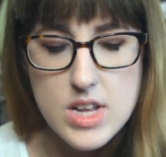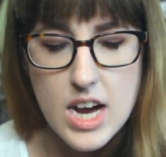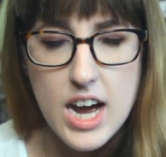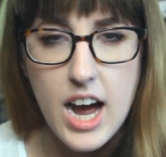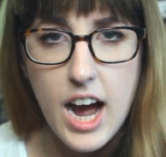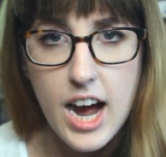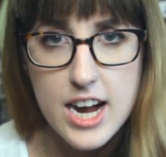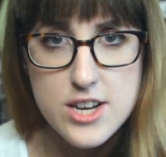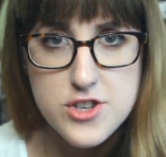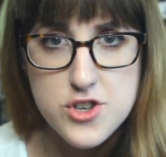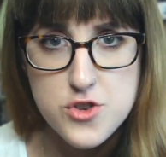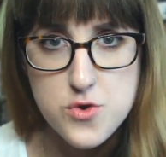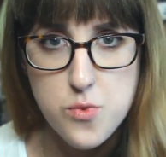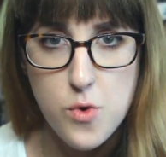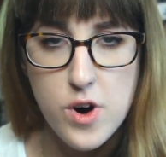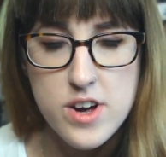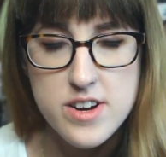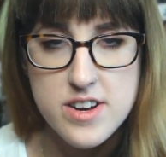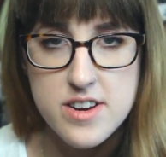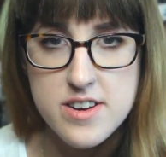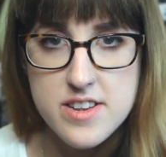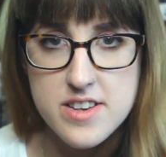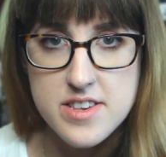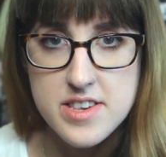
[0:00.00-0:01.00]
I just
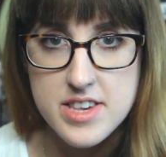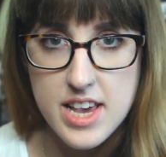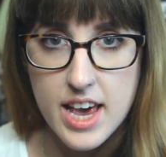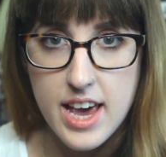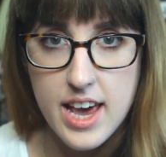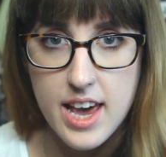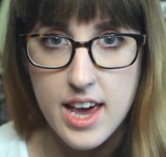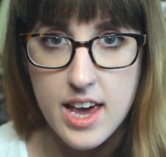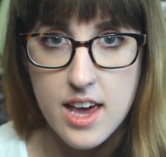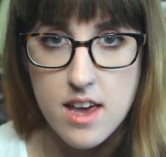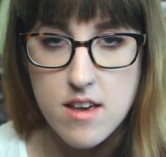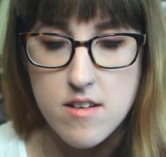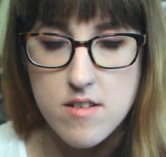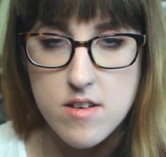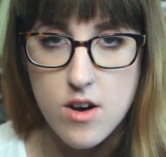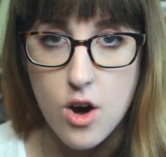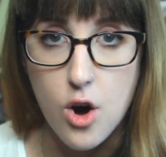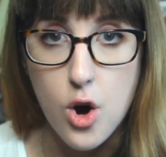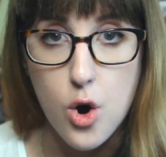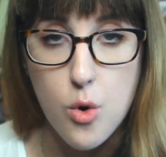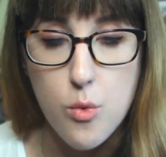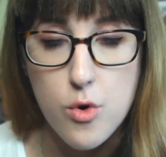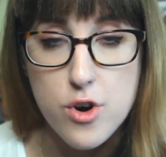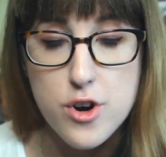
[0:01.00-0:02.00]
wanted to say,
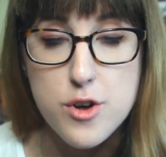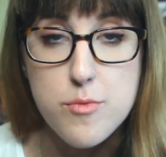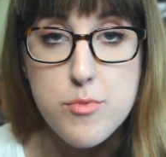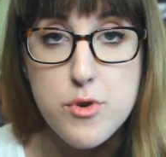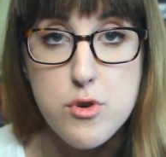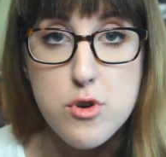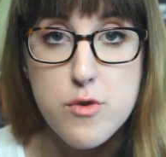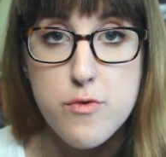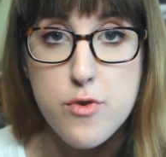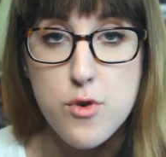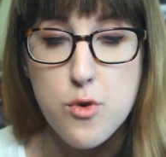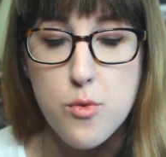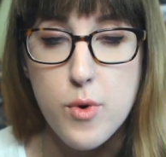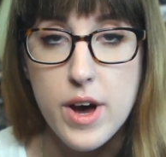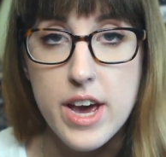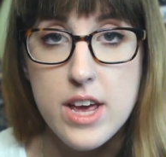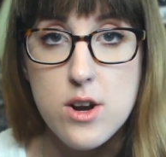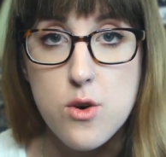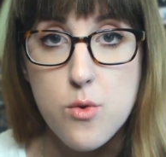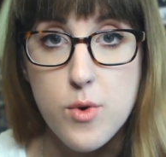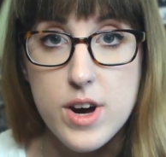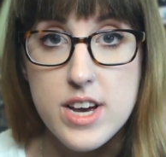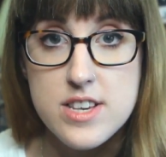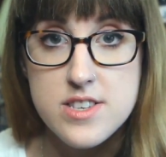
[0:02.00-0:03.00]
oh, what a beautiful way
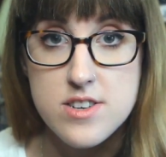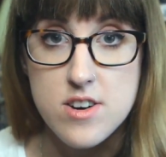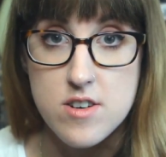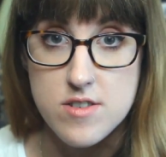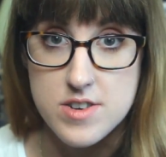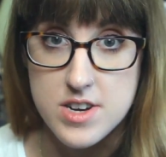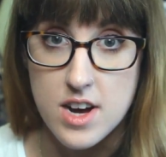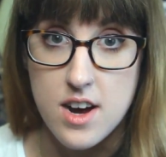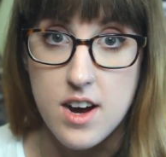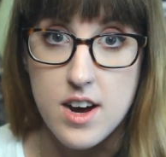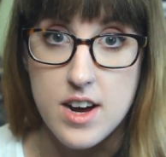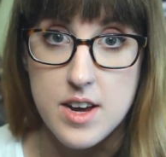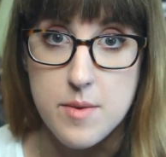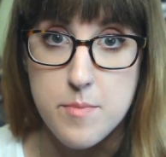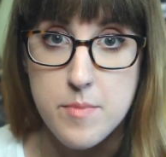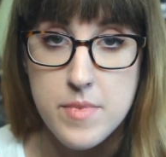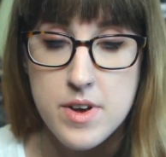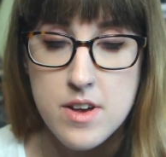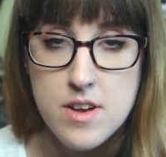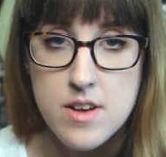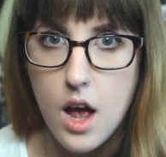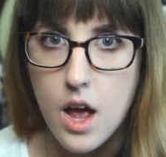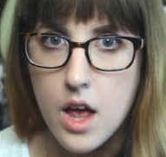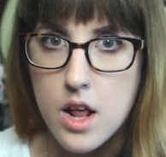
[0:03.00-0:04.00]
to waste our time
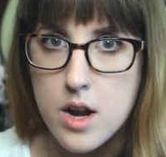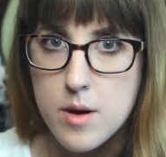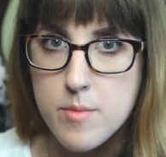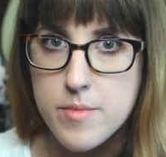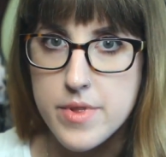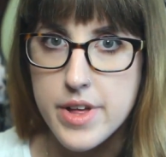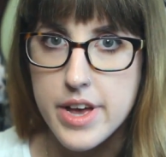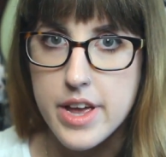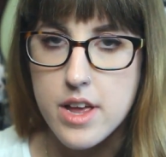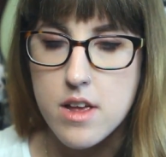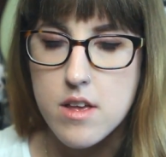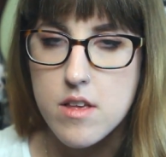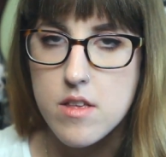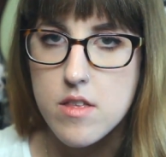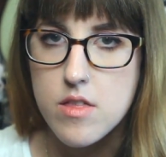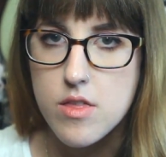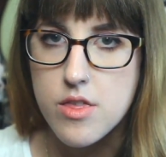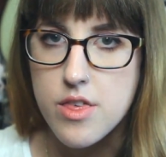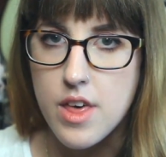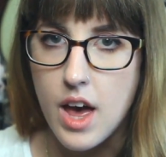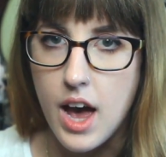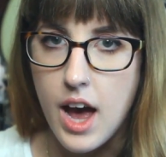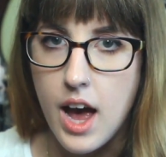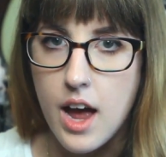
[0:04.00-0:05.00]
and I'm like,
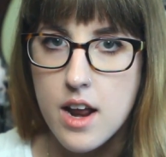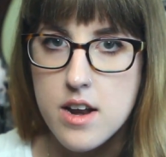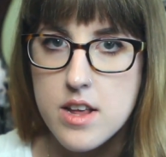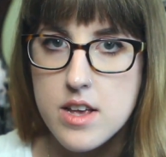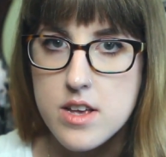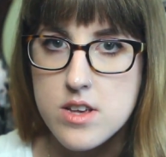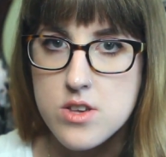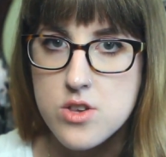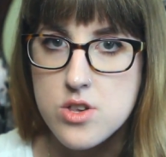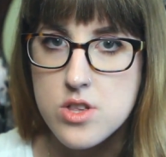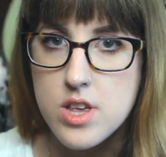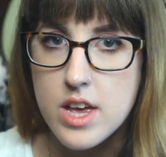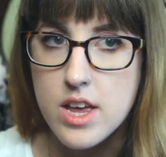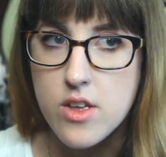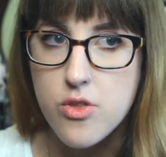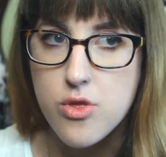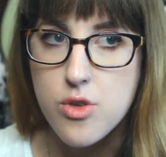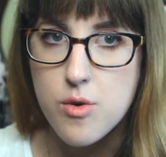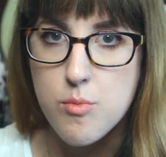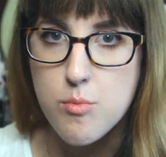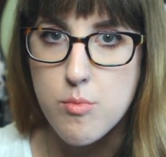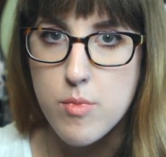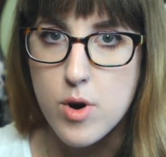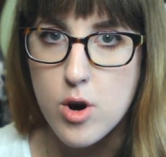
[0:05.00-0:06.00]
that is like
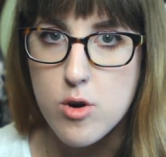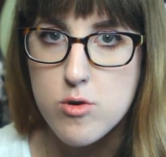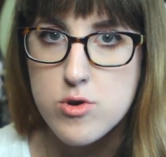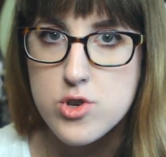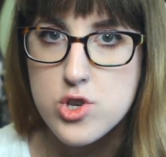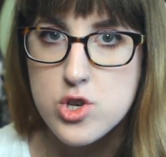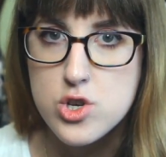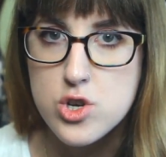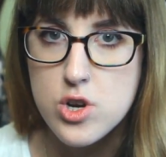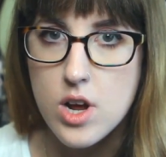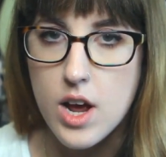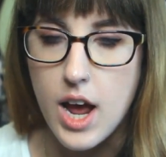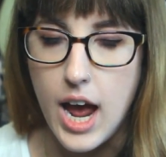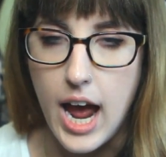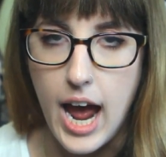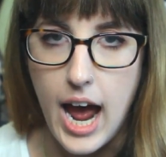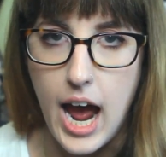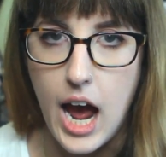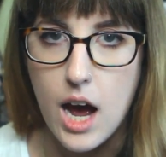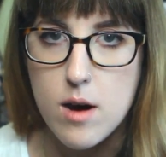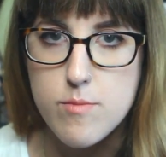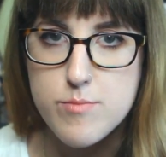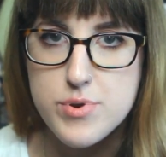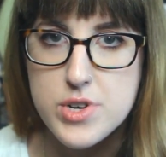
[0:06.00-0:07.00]
the most
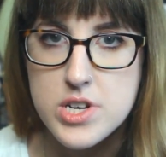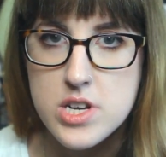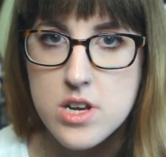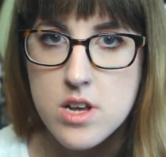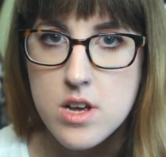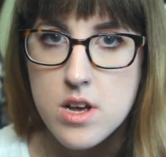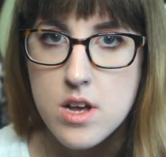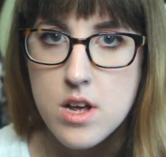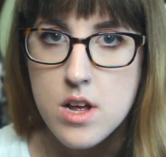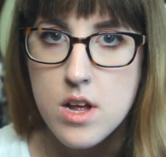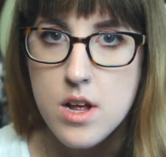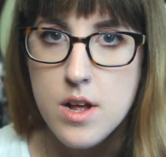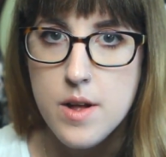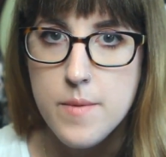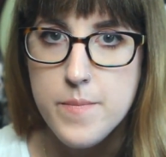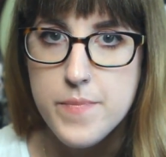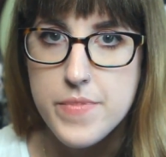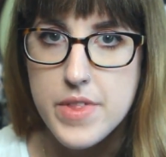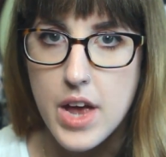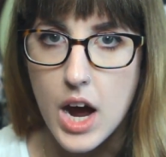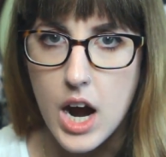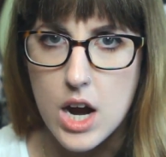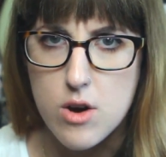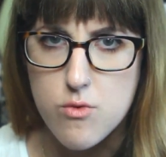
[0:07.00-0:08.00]
apt,
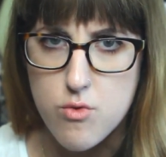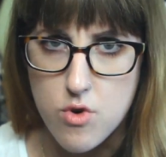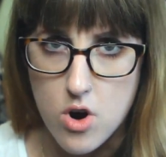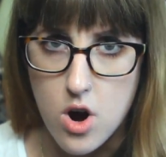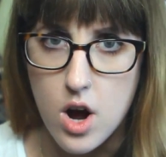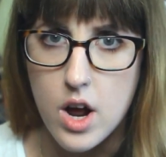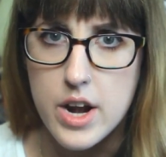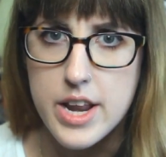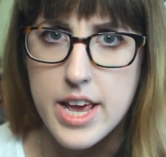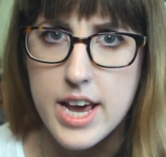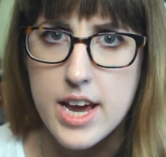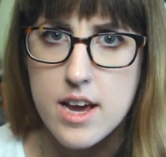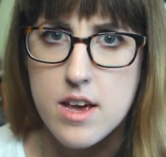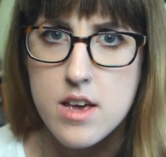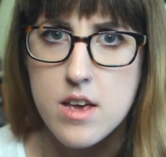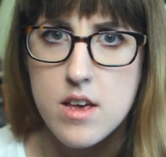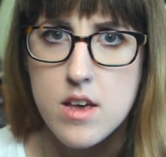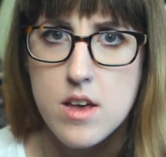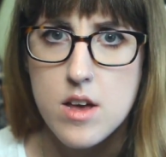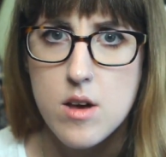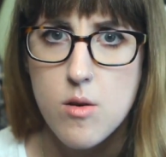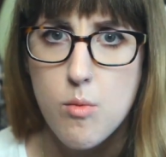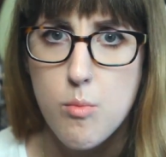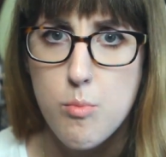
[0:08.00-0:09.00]
ironic,
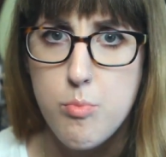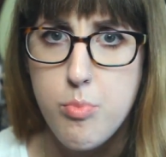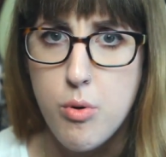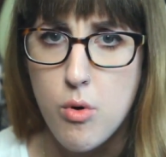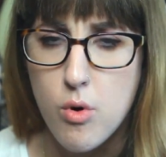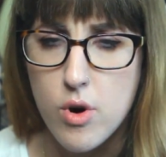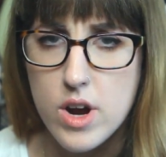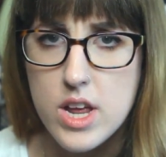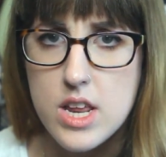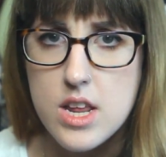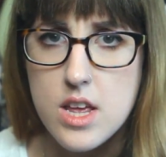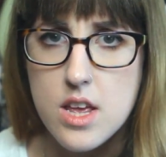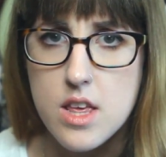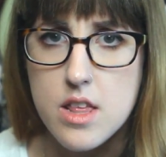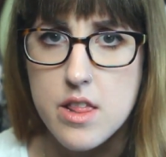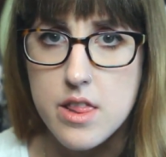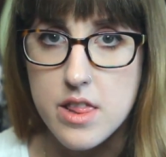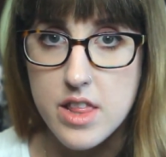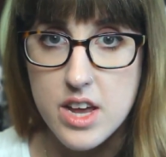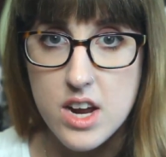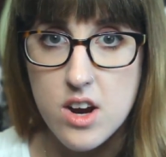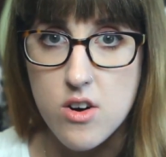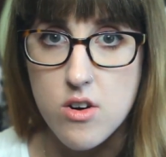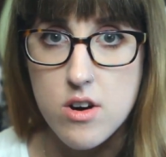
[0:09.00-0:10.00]
poignant
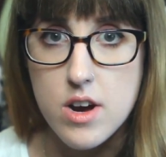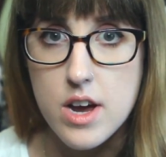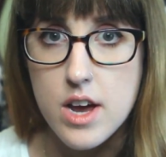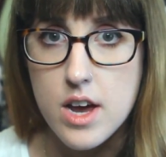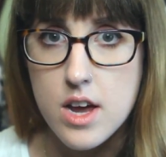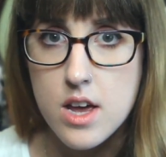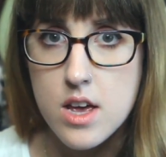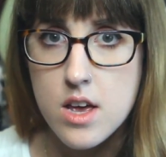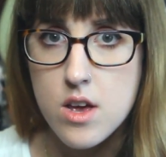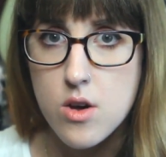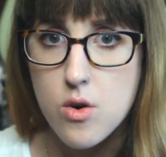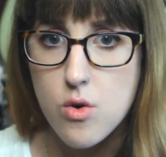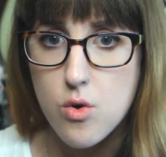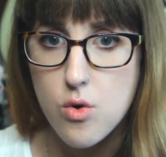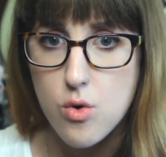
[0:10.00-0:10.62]
lyric